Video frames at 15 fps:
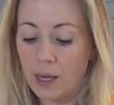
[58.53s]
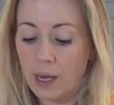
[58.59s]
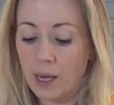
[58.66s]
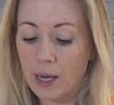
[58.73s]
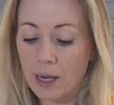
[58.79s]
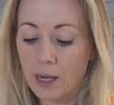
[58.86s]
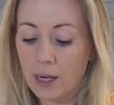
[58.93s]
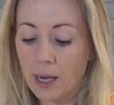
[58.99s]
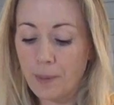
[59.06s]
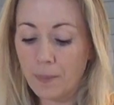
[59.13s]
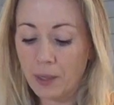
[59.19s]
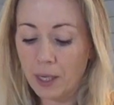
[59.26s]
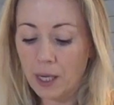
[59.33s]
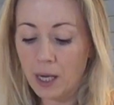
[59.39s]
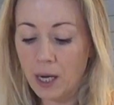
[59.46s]
And I'm
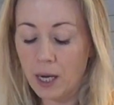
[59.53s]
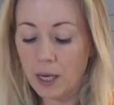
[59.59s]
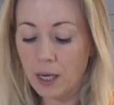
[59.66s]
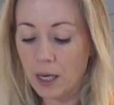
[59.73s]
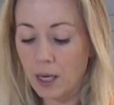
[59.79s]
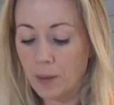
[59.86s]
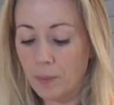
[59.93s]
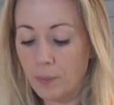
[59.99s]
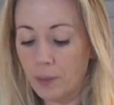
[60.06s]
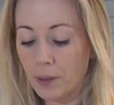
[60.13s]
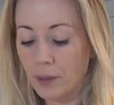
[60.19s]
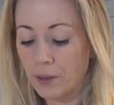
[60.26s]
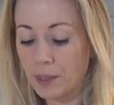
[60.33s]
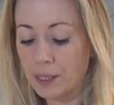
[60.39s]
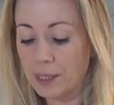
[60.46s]
going to cut up
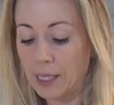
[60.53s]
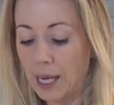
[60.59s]
these